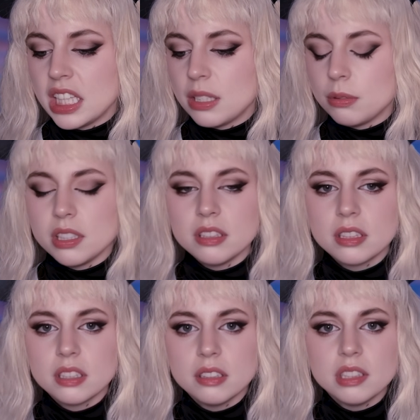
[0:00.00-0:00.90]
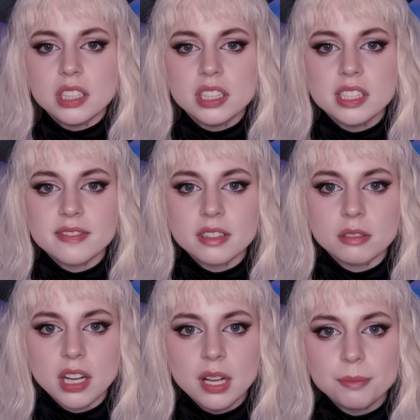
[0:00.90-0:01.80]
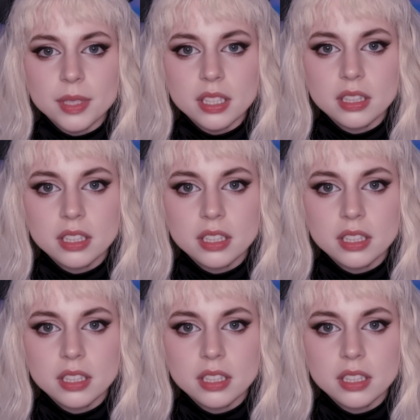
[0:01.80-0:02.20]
Wait, you didn't even wrap it.